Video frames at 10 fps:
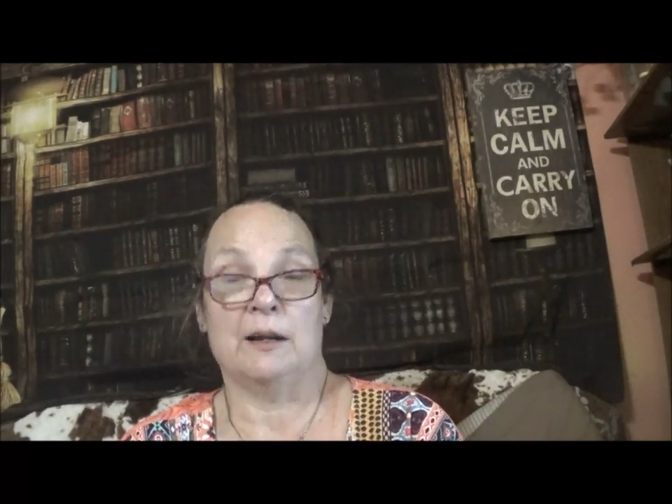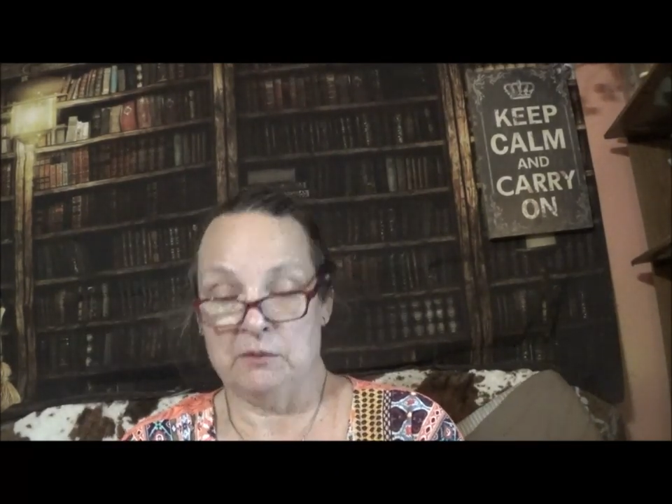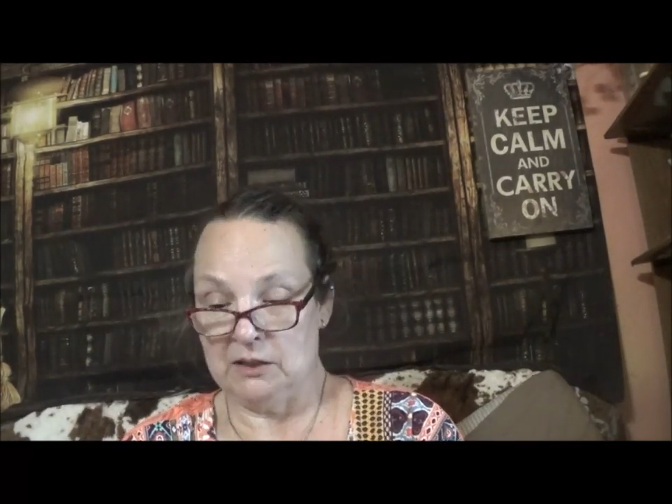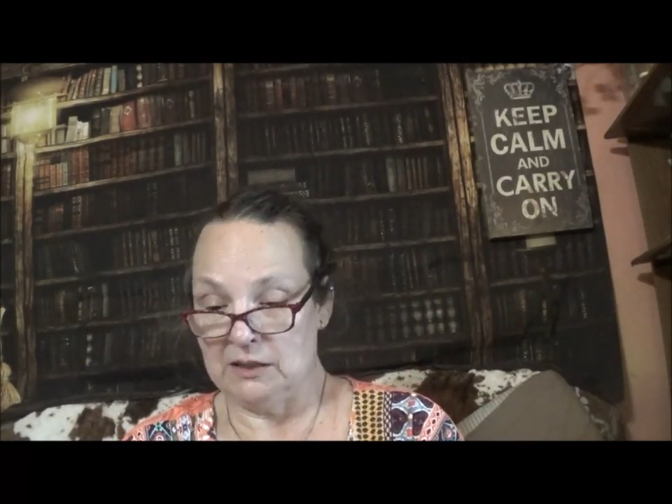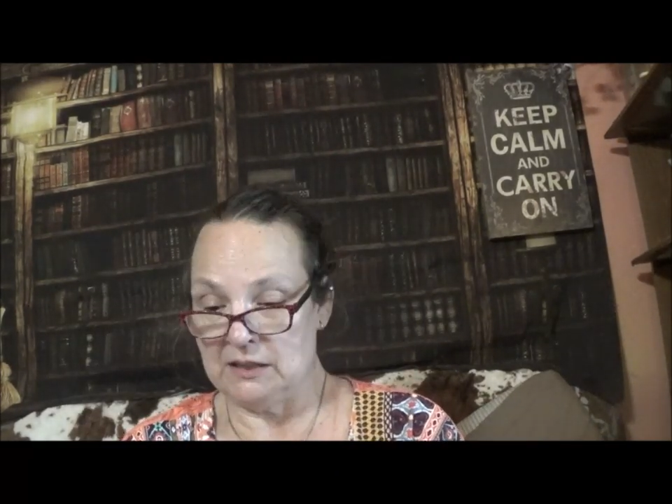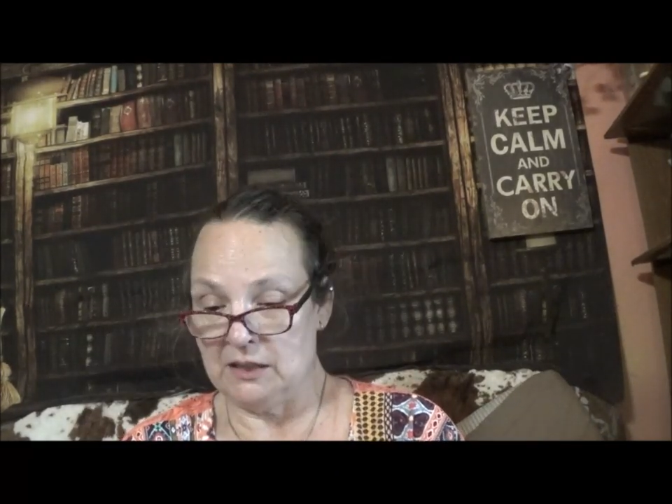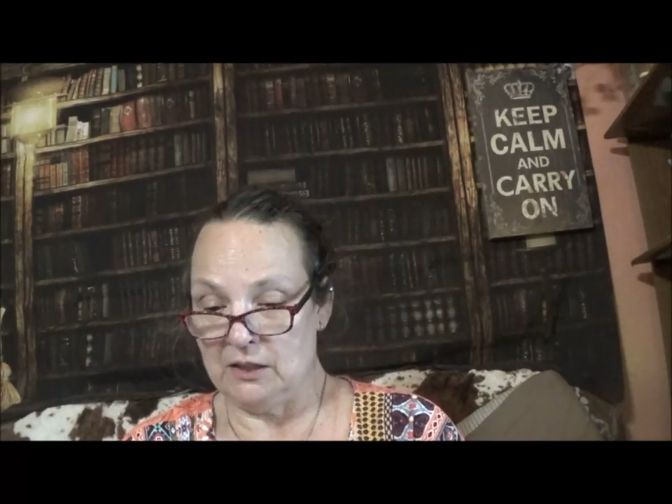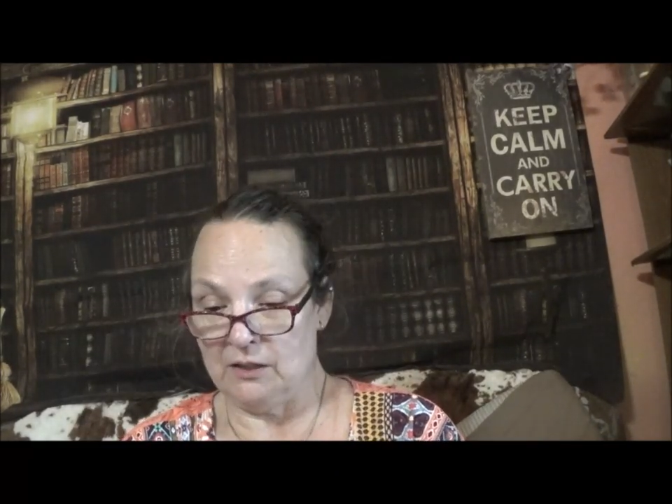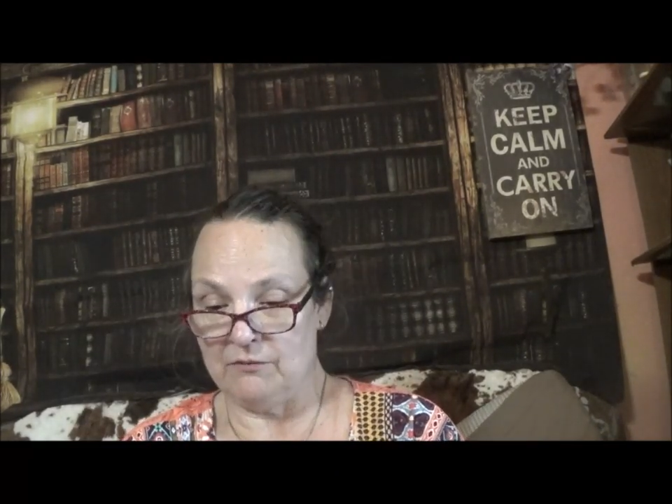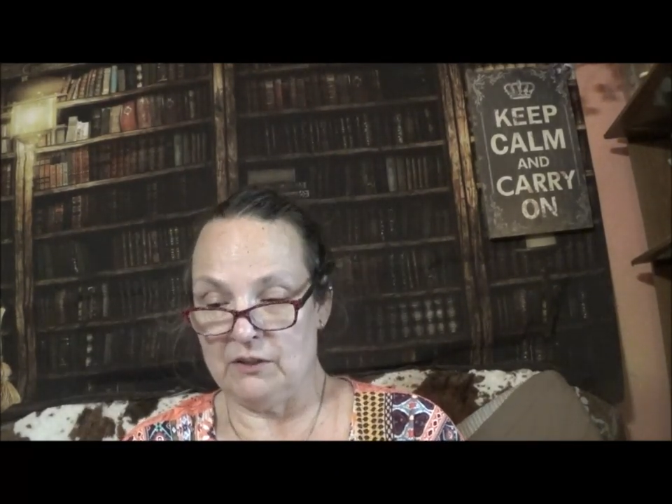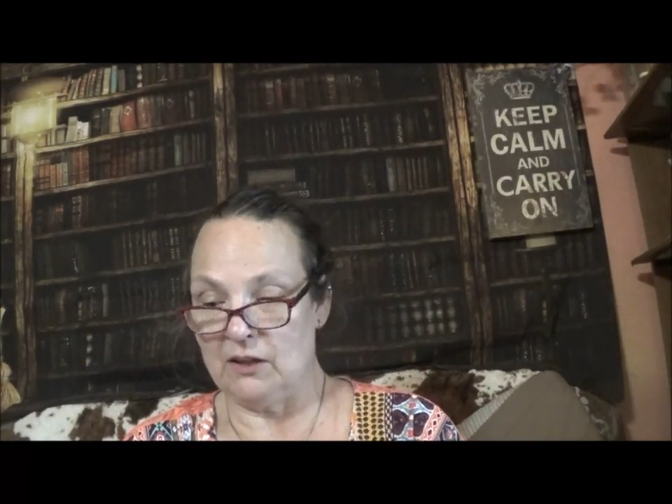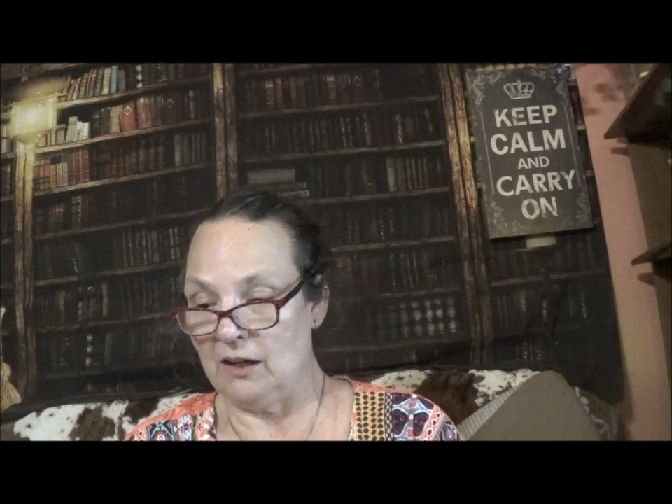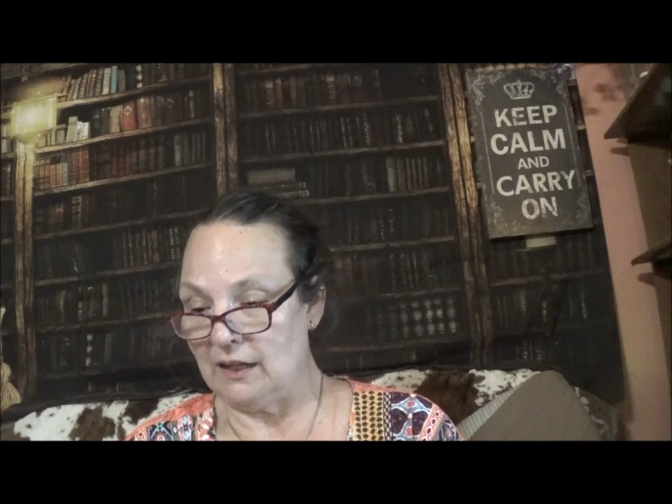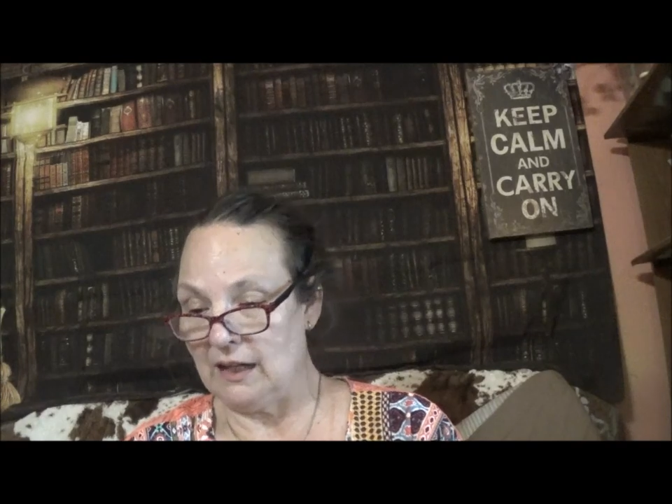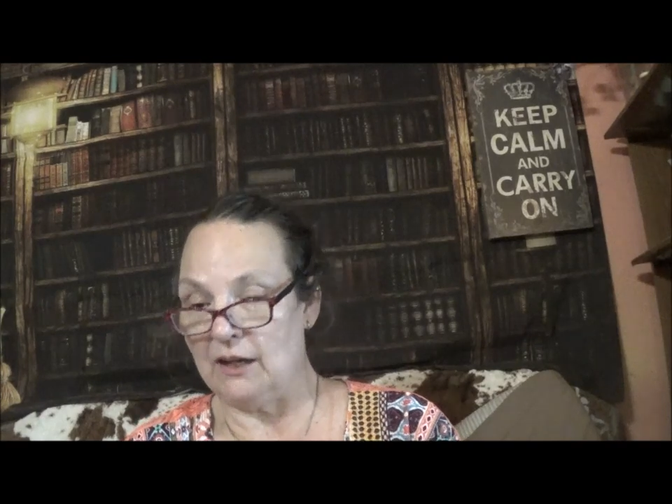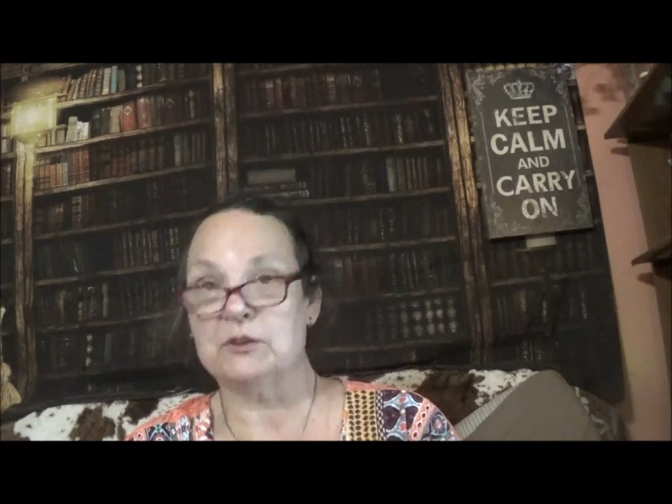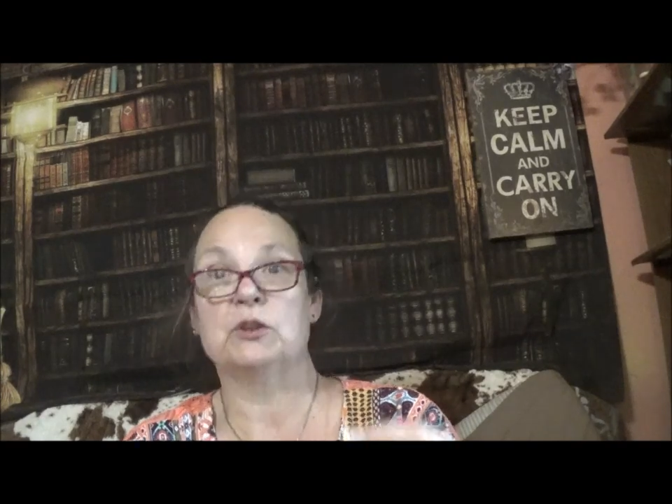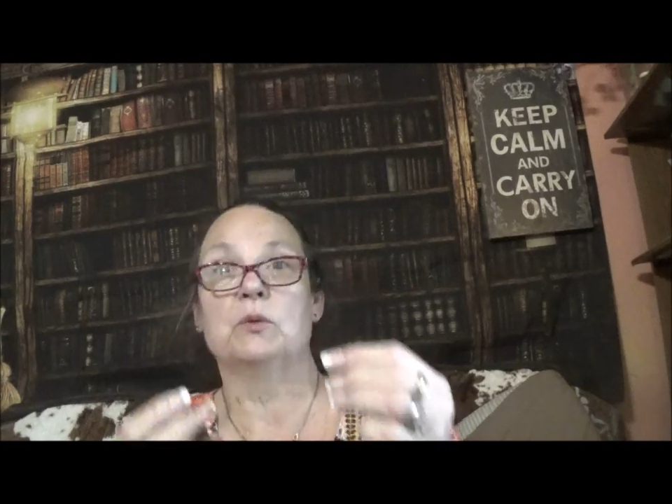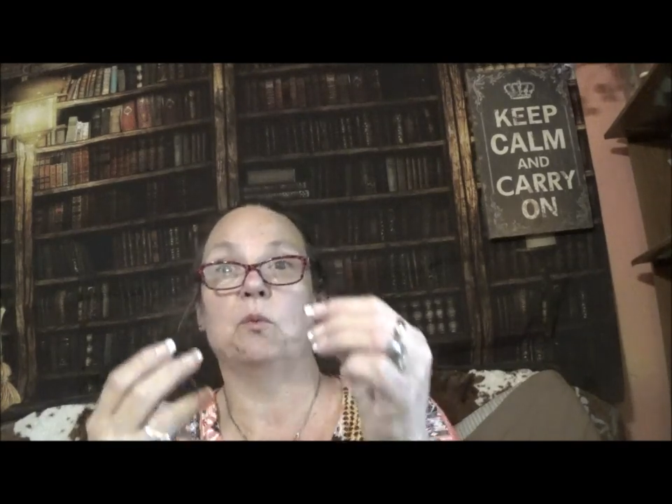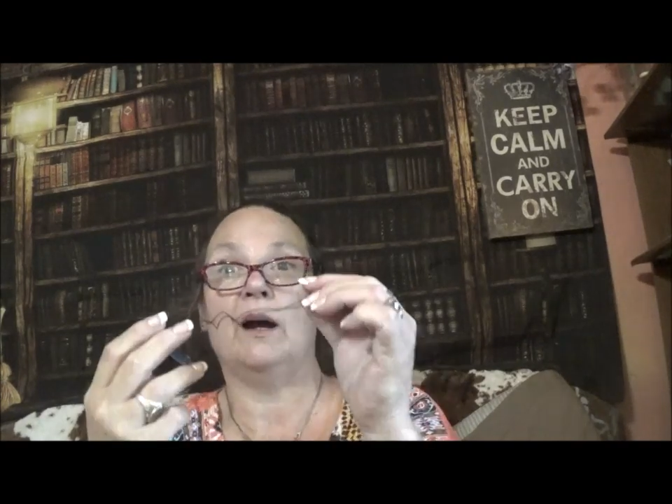I'm going to sit here and figure out how
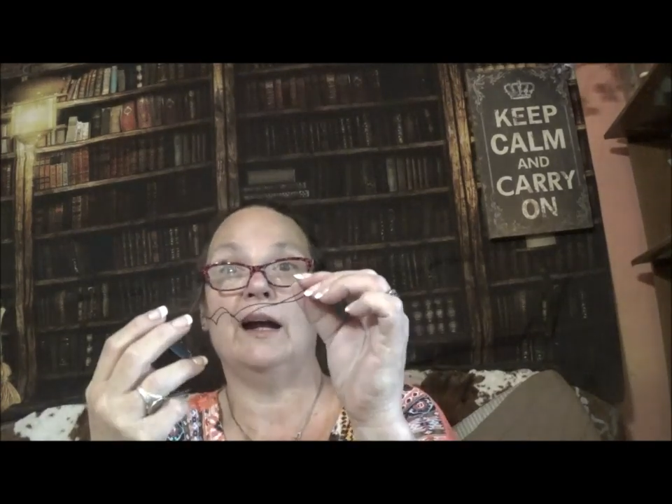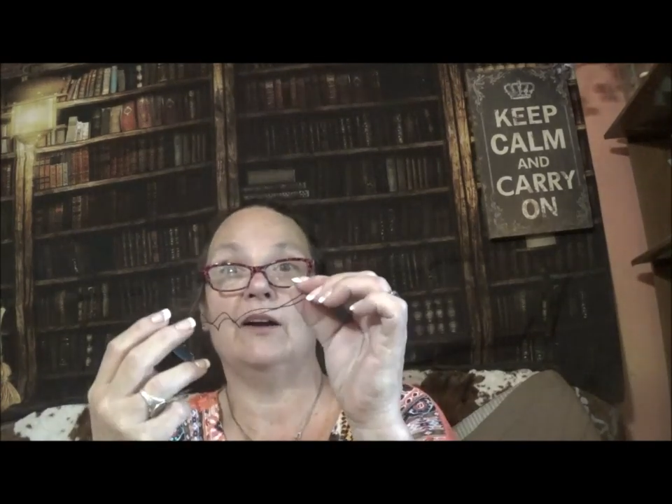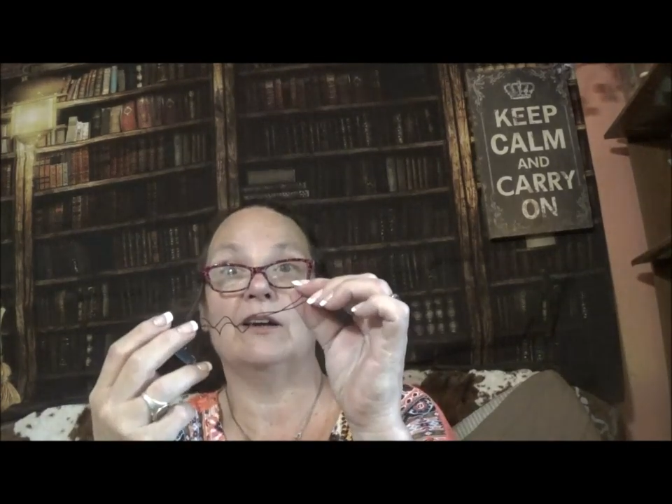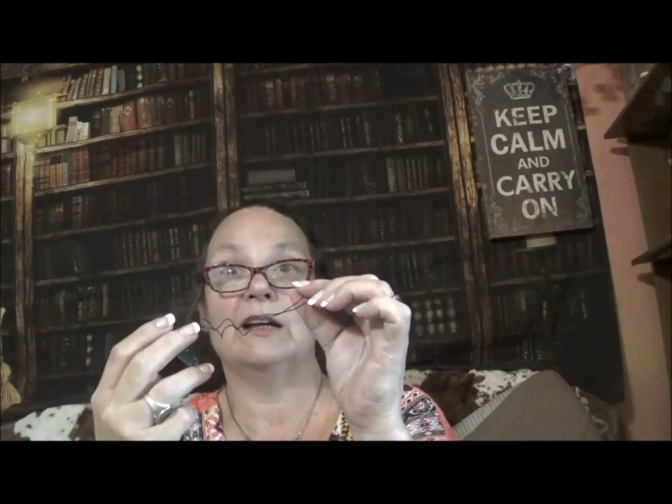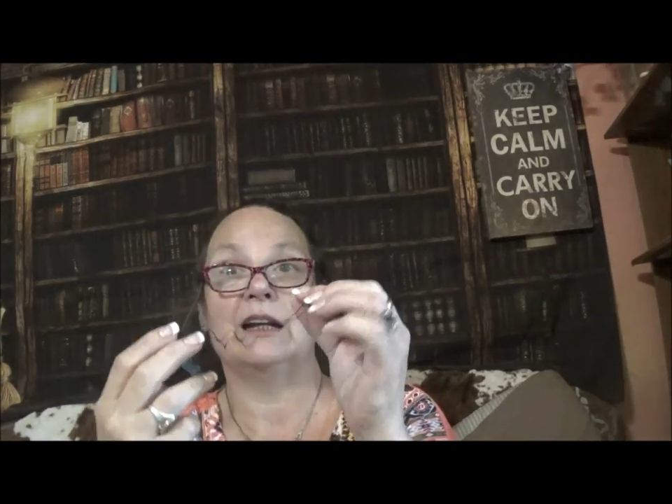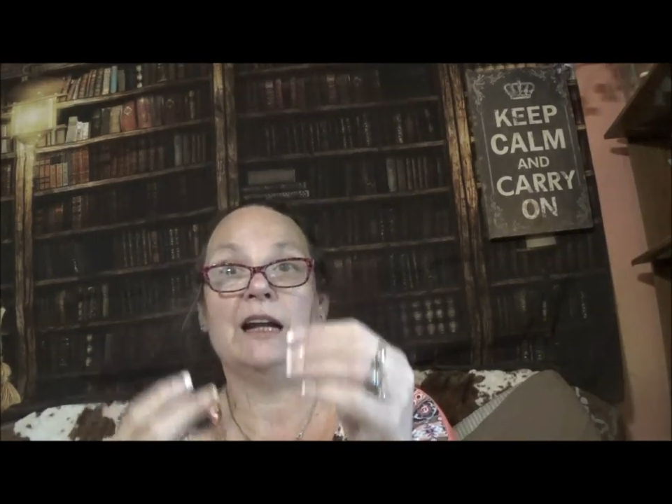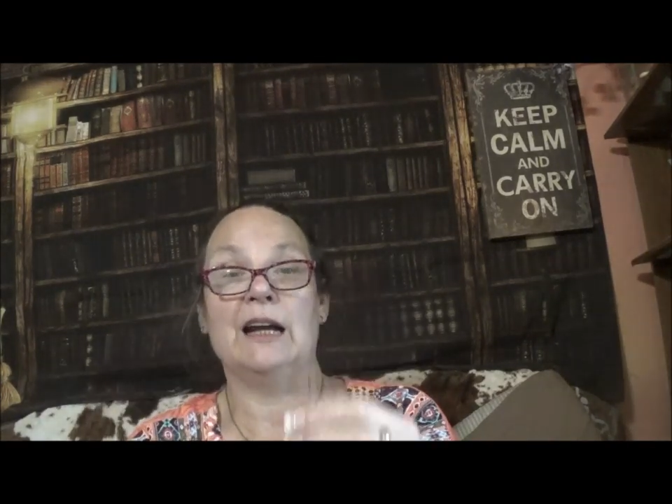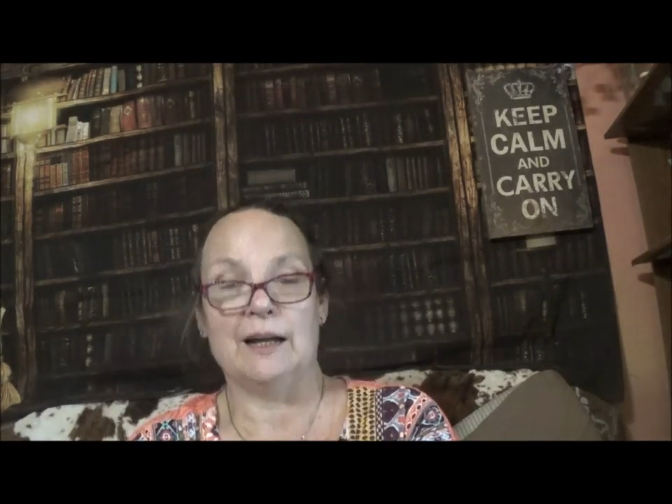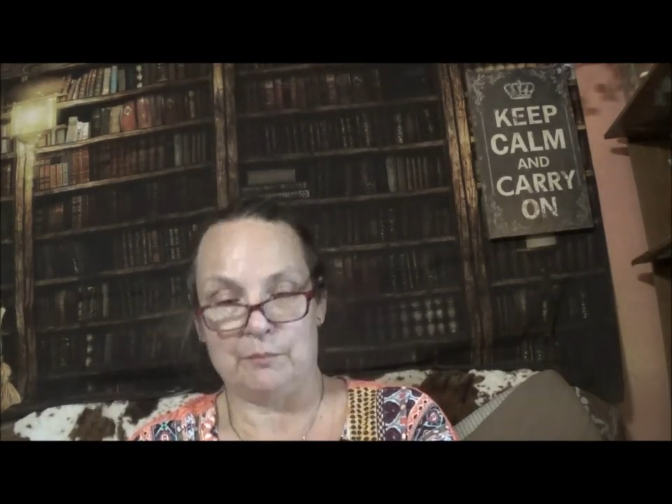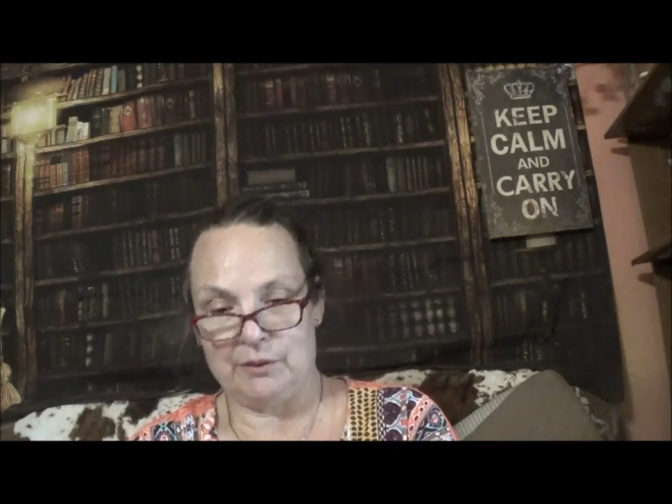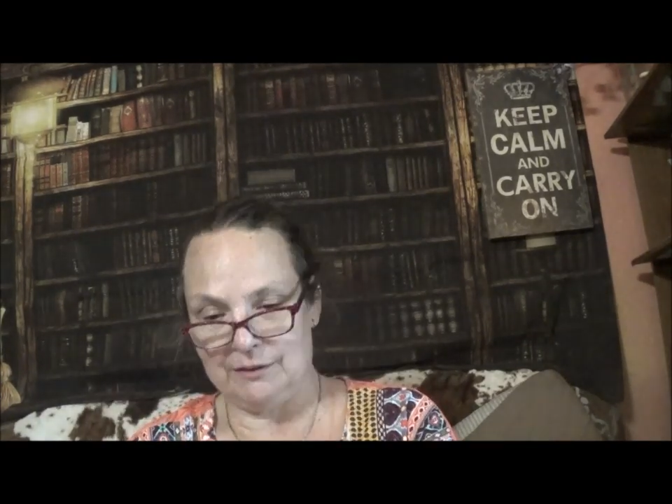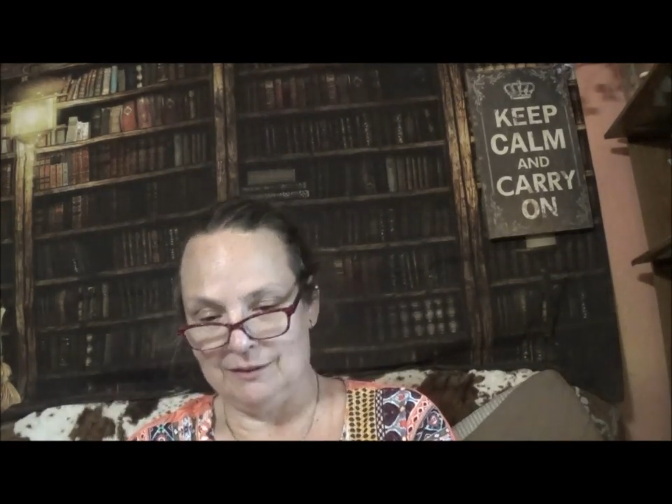to wire it up.